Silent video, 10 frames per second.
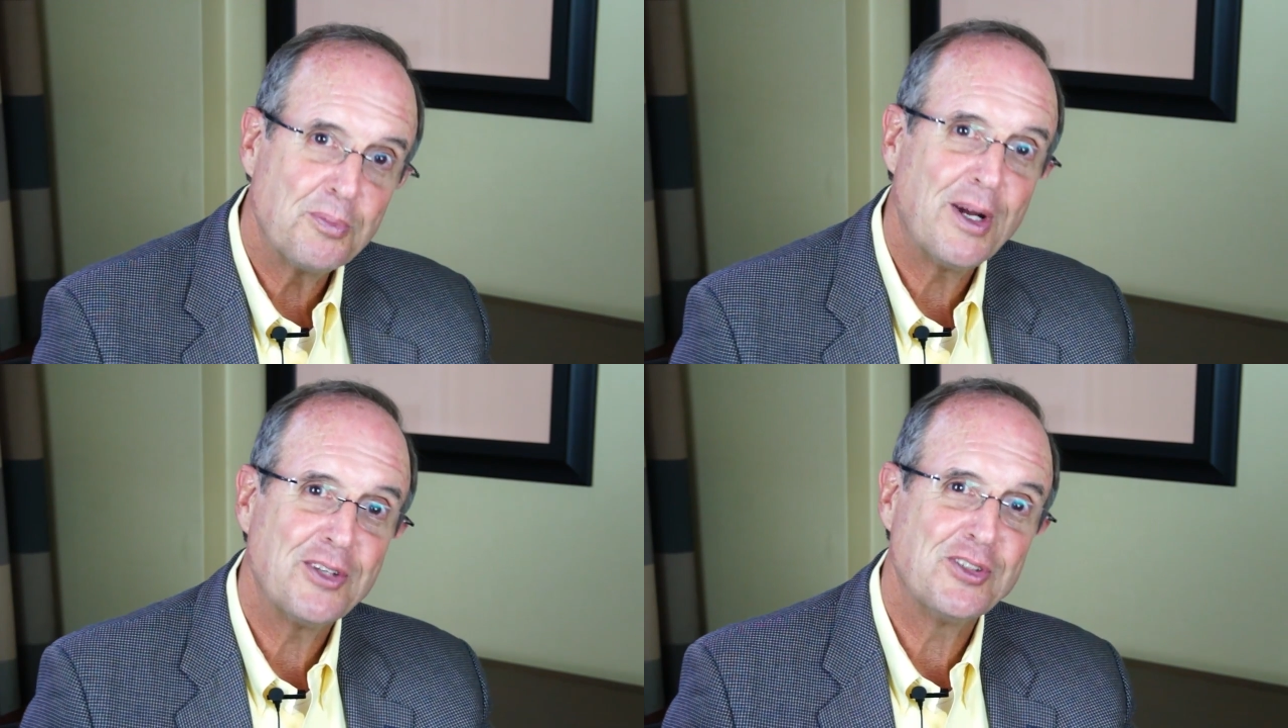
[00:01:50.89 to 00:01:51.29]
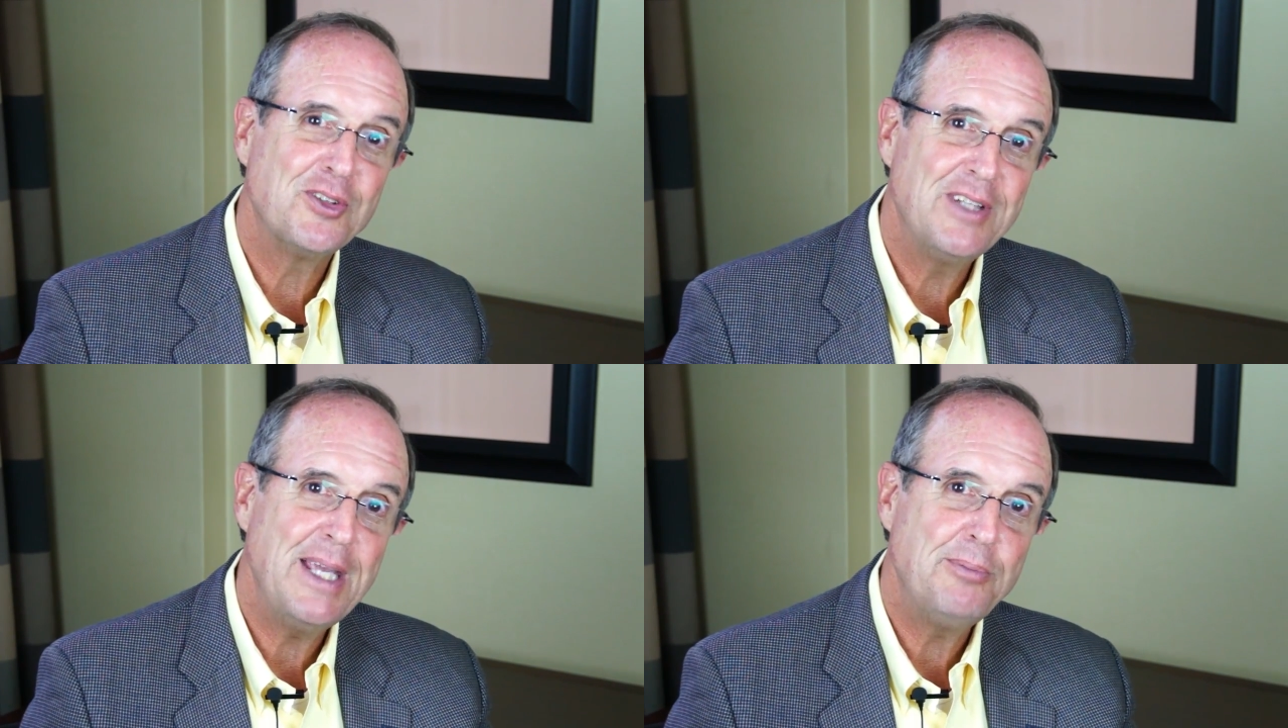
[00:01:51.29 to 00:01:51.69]
the
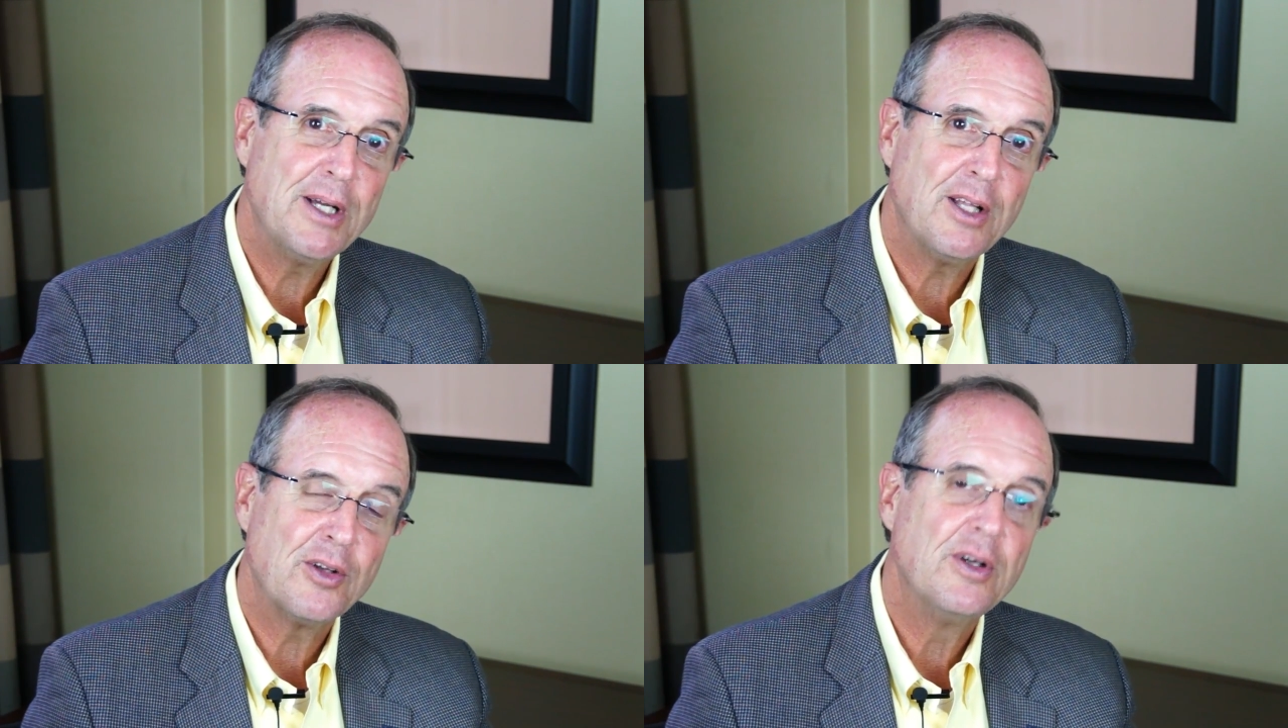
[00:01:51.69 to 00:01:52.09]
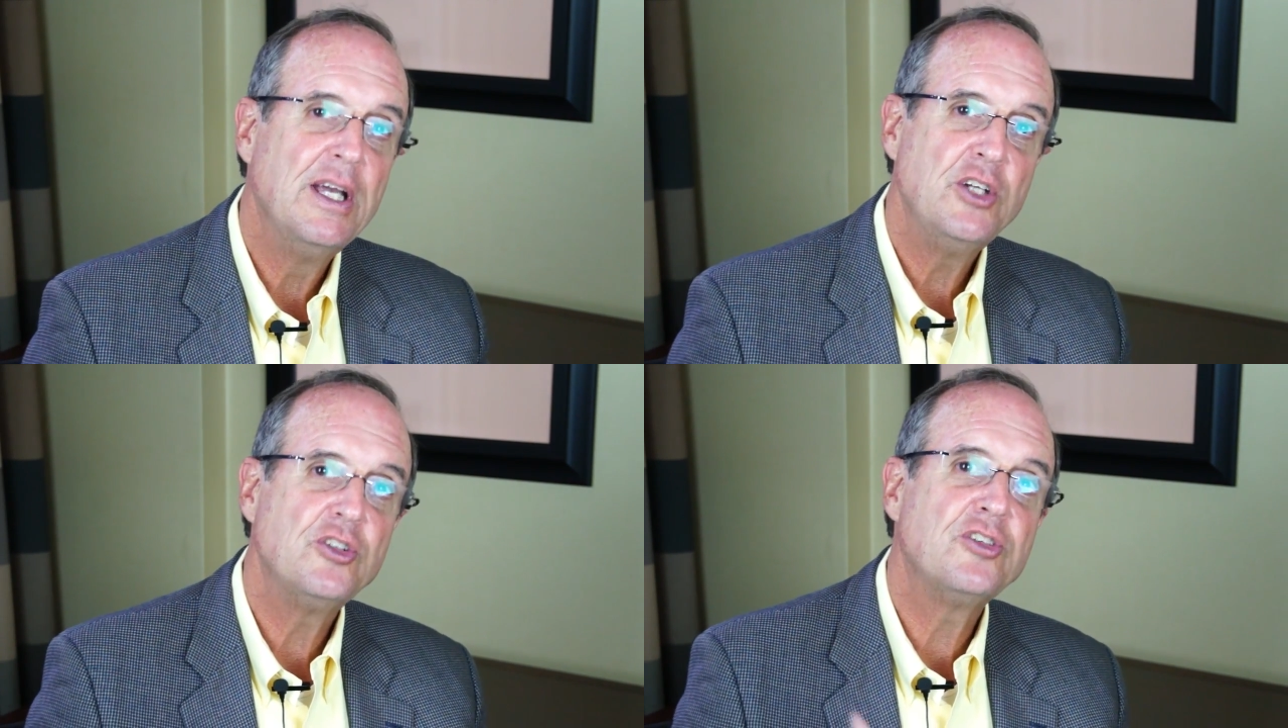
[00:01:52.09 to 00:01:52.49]
Broslow tape color
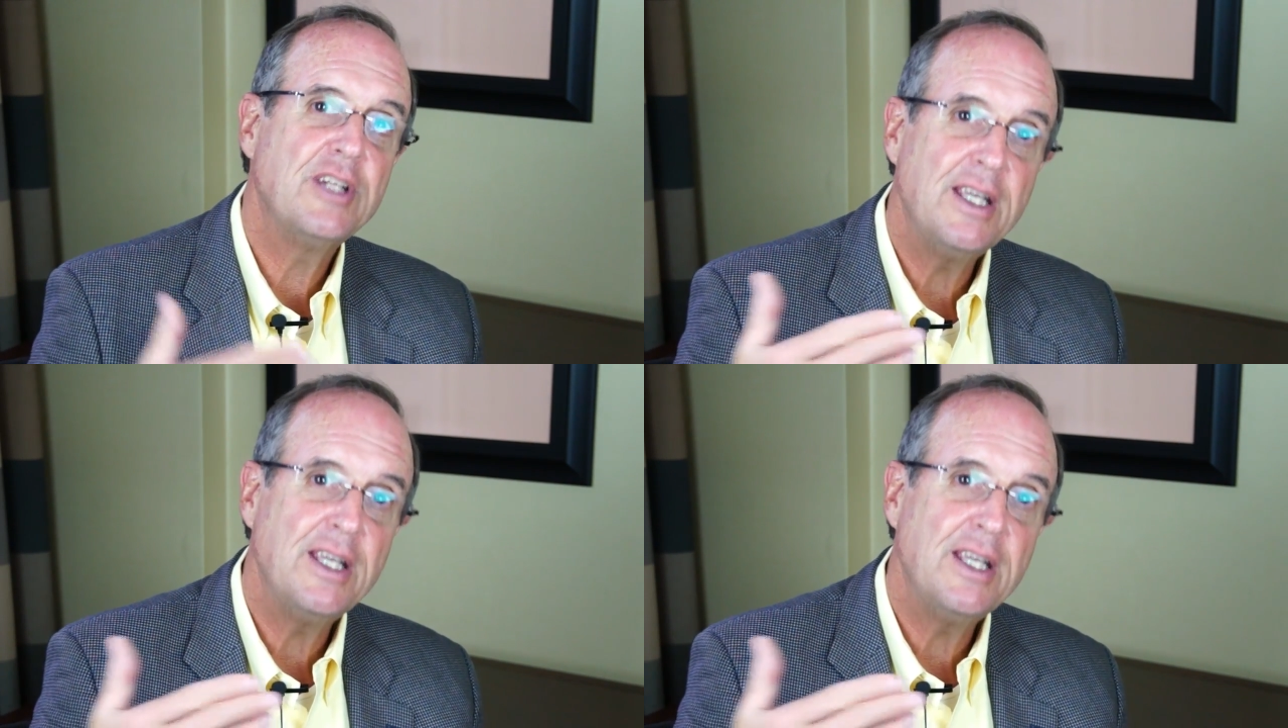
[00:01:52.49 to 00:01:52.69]
just to